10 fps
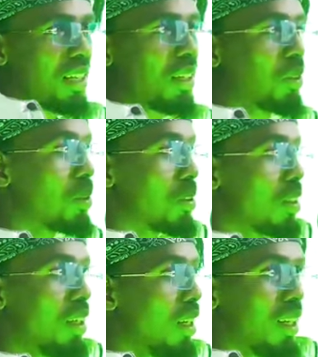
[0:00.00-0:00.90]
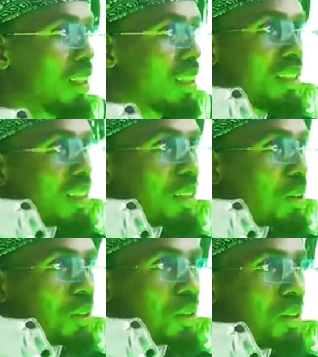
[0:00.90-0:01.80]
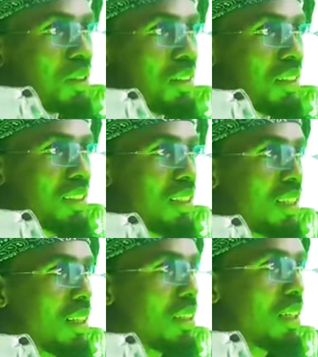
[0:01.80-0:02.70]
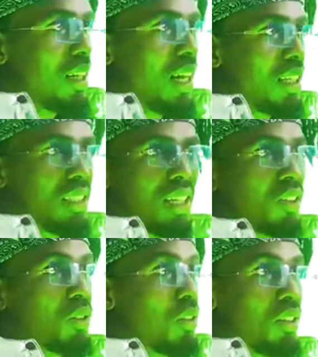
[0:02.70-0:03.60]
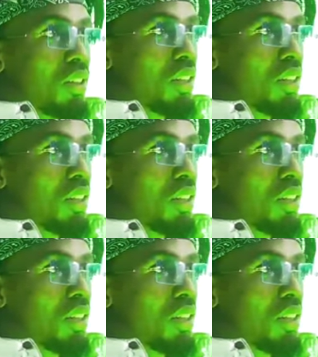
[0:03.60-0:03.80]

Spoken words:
Yeah. Cause there's nothing wrong. There's nothing wrong.